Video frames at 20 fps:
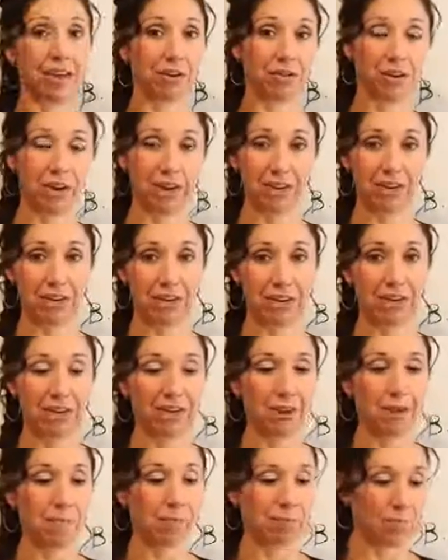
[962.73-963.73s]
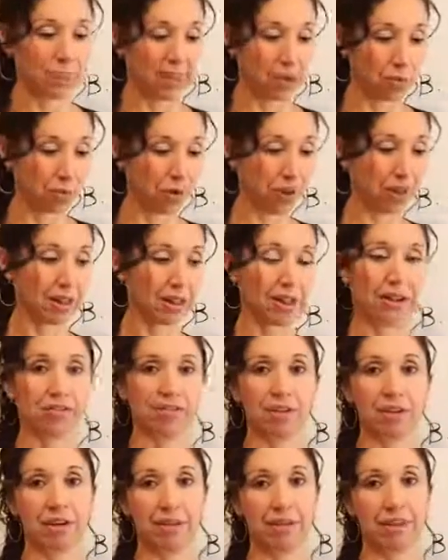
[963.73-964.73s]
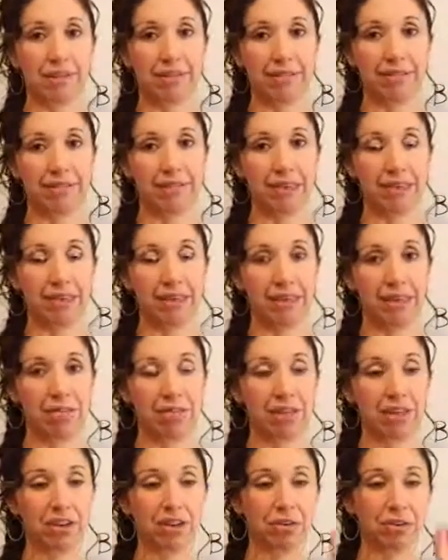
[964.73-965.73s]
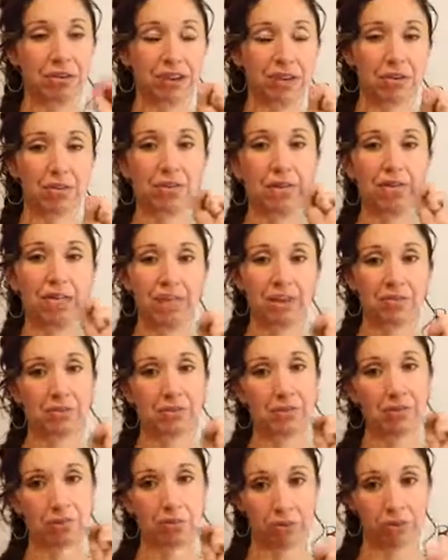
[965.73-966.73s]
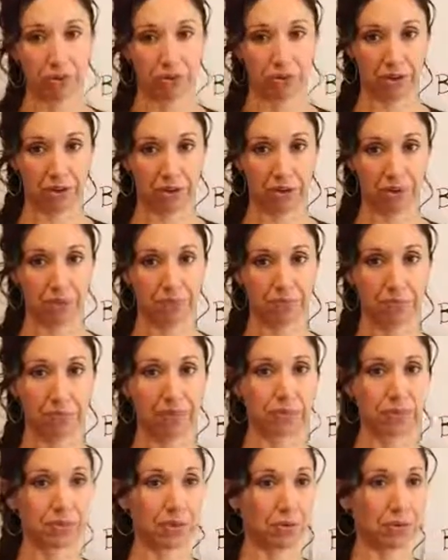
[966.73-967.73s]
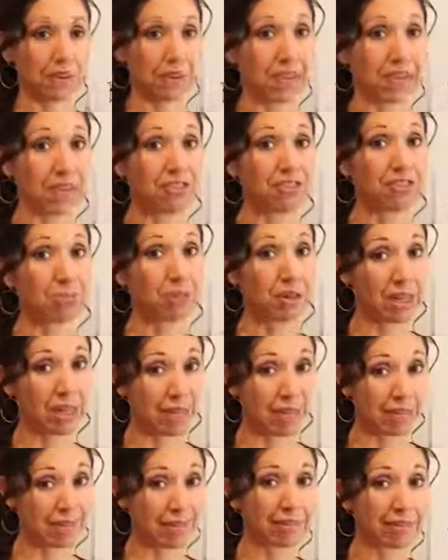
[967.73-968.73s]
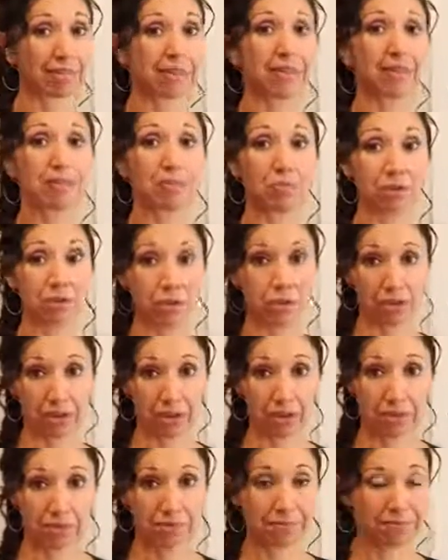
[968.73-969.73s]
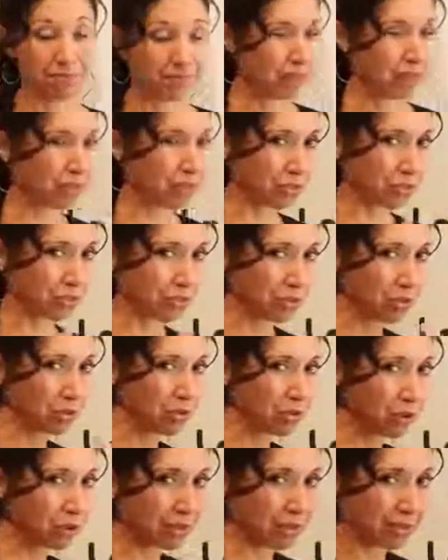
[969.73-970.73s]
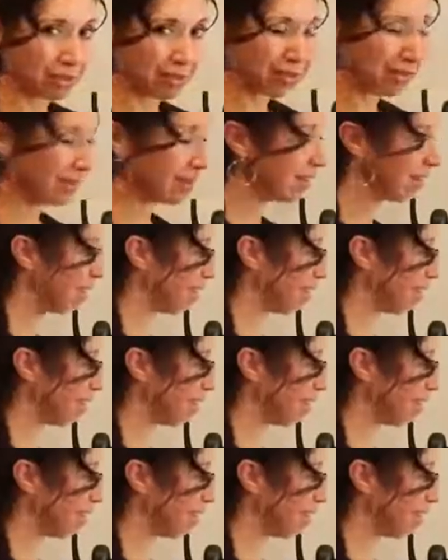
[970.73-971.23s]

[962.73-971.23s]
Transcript: around it, that 1 electron can easily leave, and you're literally left with a proton. So an H plus is a proton. So remember all this